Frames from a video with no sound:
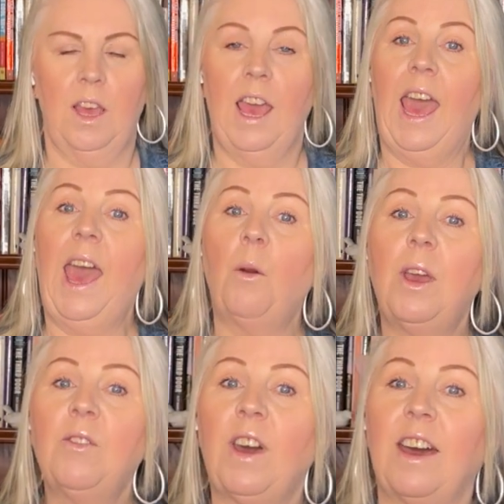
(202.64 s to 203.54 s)

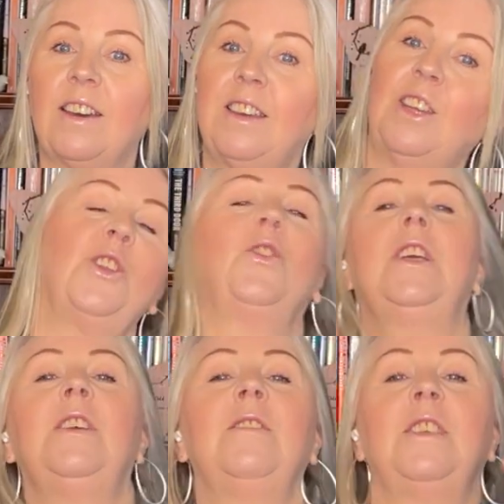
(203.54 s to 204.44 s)
However,
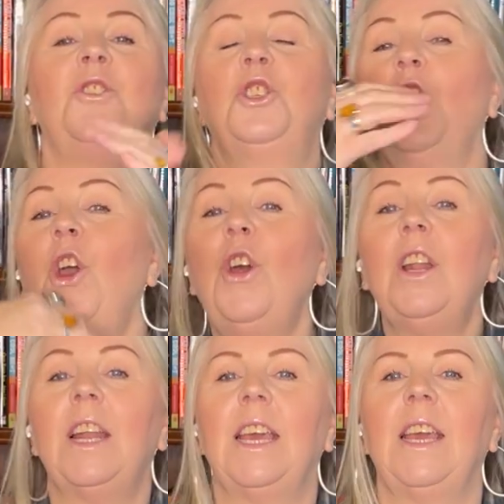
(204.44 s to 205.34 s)
things
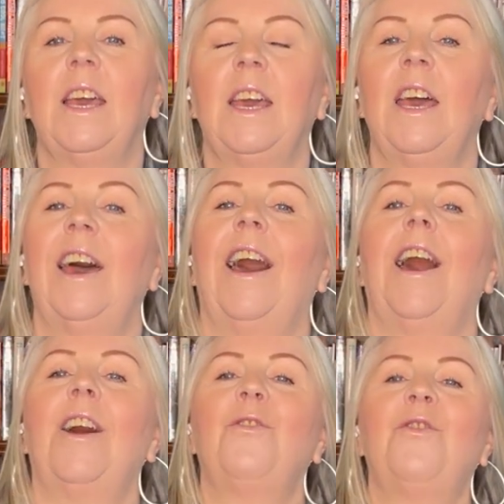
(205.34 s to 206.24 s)
internally
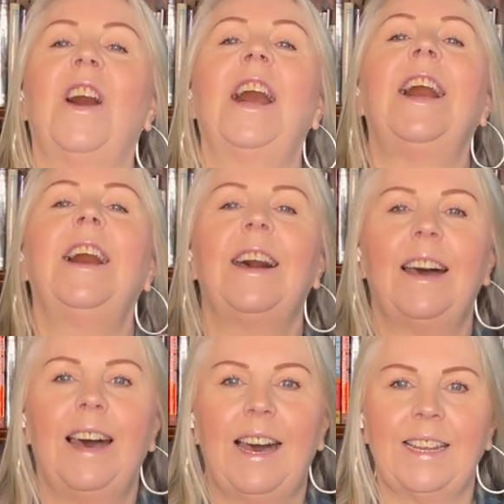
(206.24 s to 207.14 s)
are far
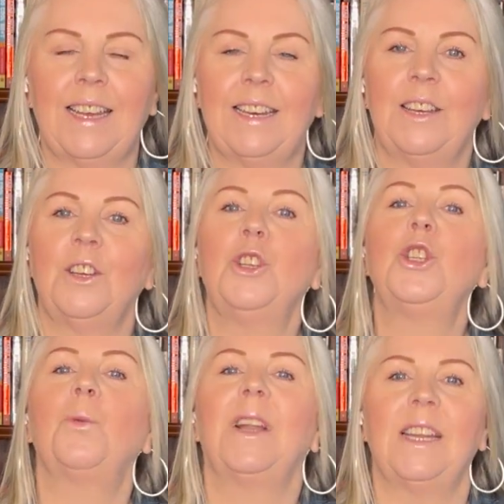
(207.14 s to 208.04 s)
harder
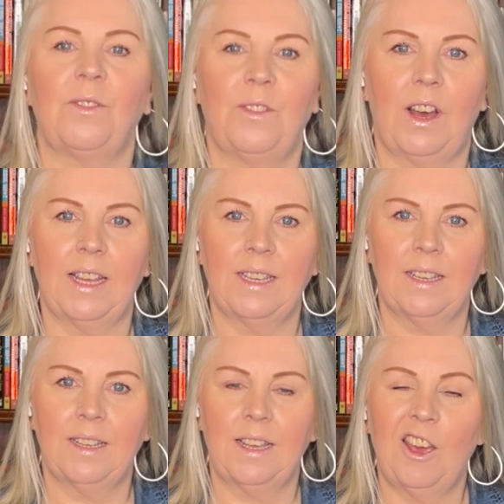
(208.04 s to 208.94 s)
to identify,
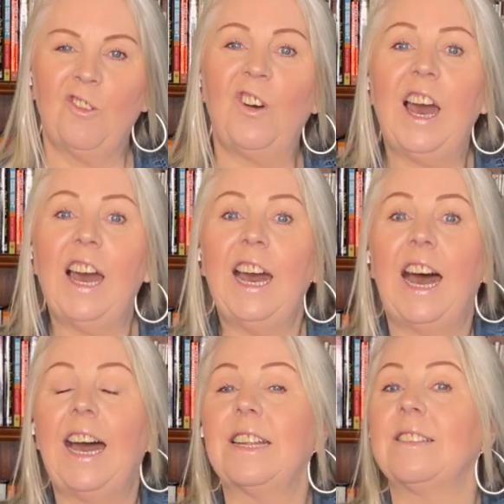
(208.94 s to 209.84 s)
far
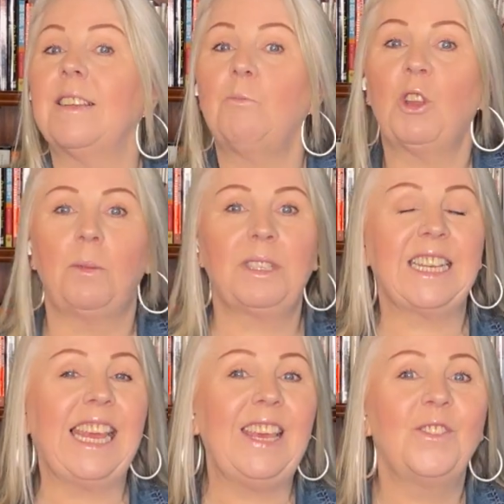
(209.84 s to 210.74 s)
harder sometimes
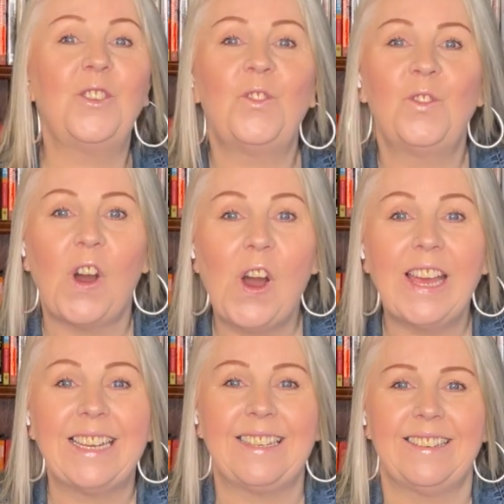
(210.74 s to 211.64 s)
to even
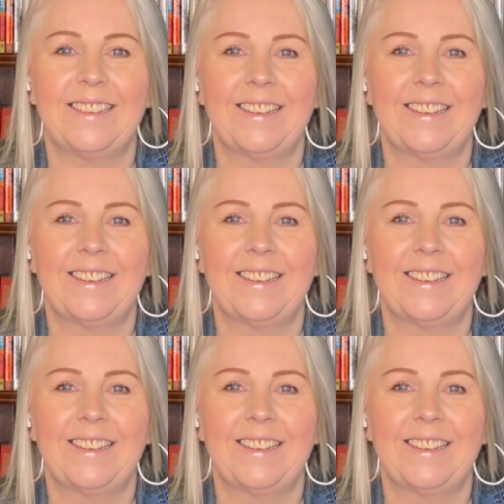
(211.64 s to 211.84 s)
find.